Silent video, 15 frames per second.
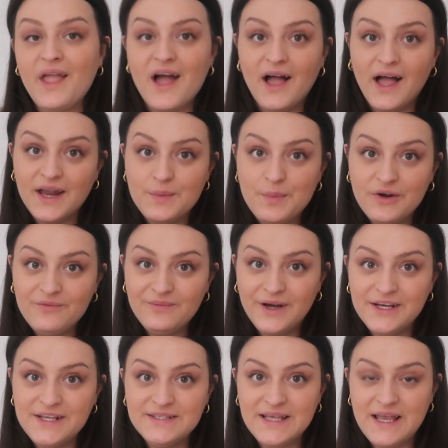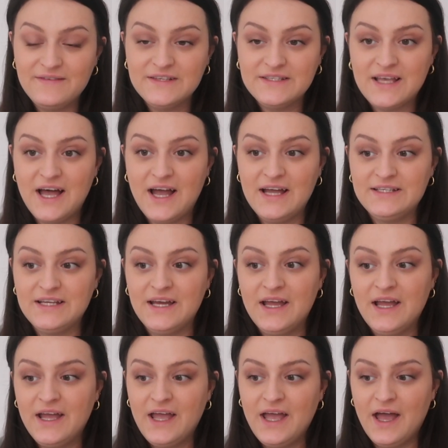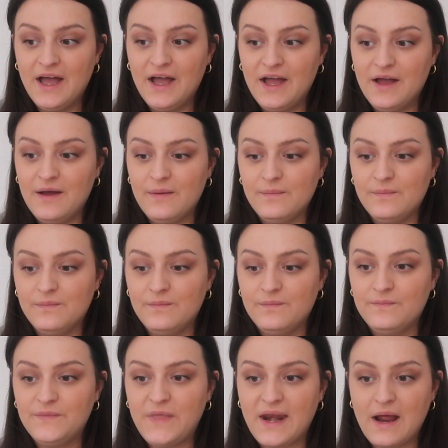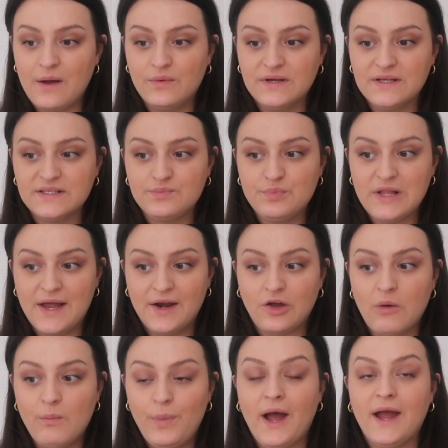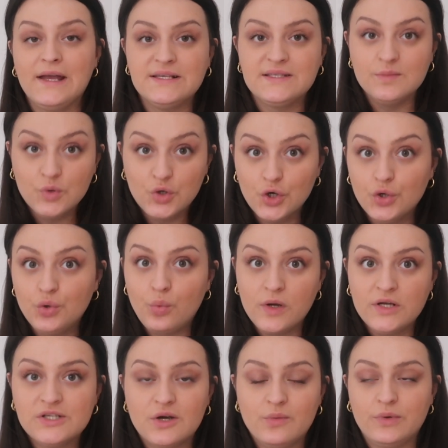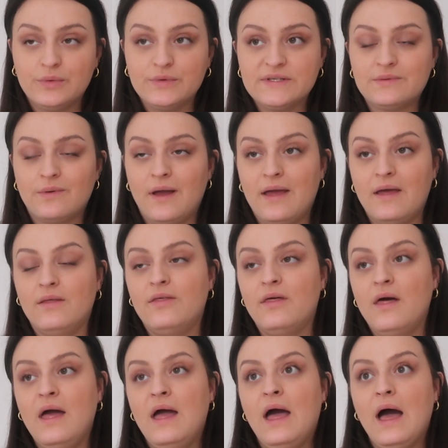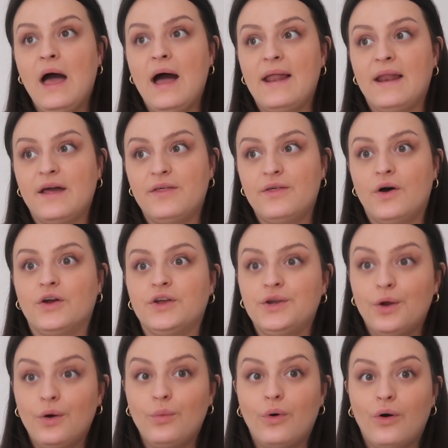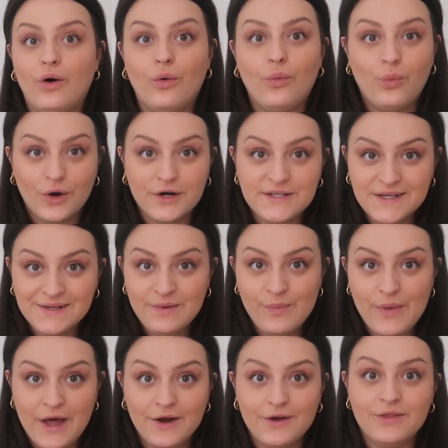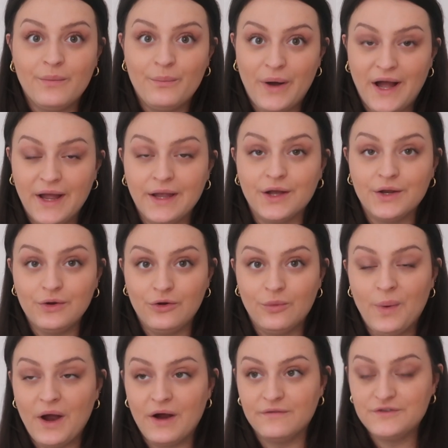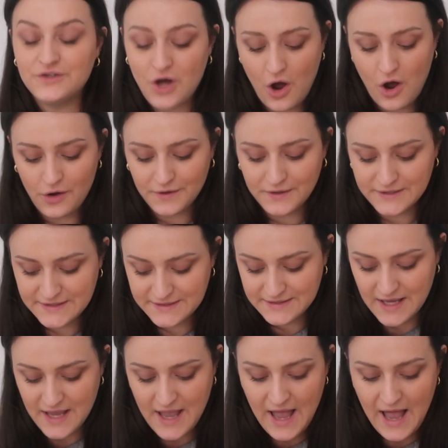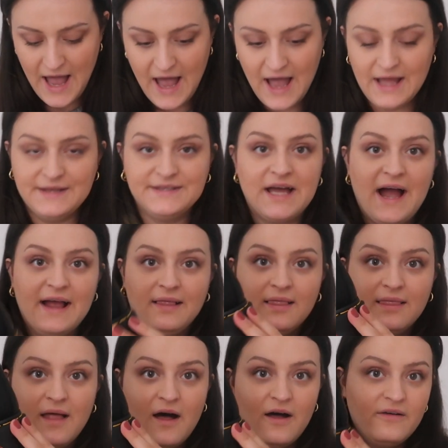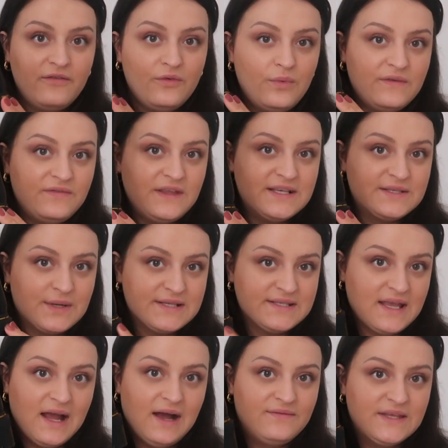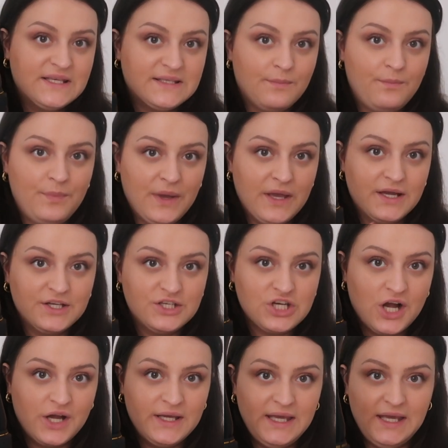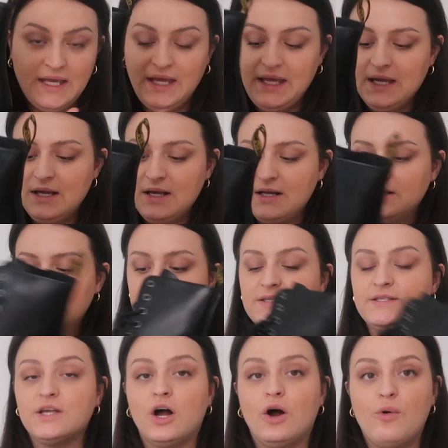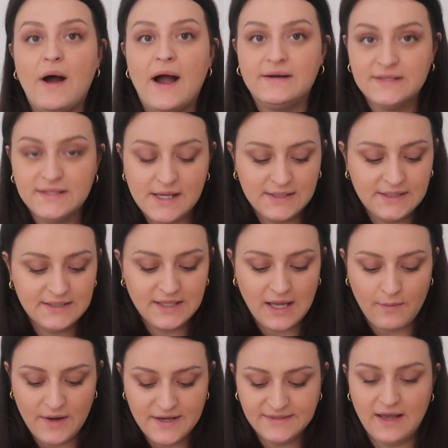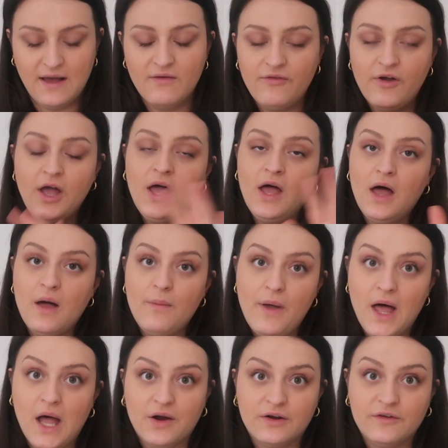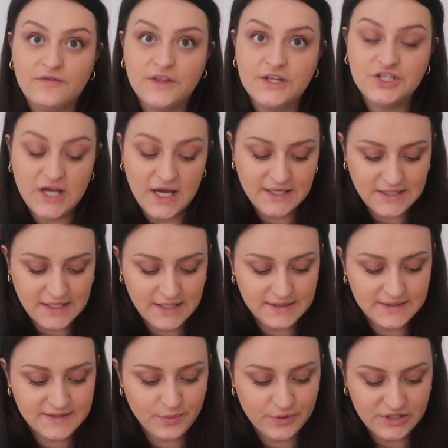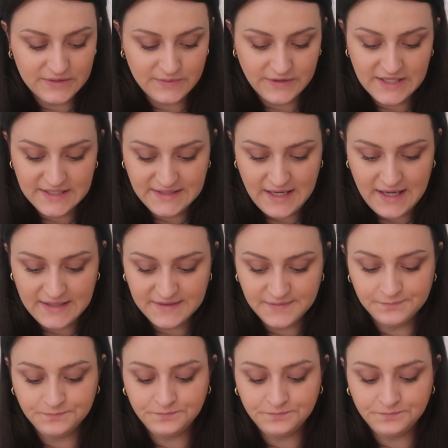I had a bit of money saved aside that I was planning on buying some good winter boots with. And I thought, you know what is going to be better than buying a new pair of Docs? And I love with these ones, they have this big chunky heel. So I decided to get myself a pair of the Jadons, which is what this is.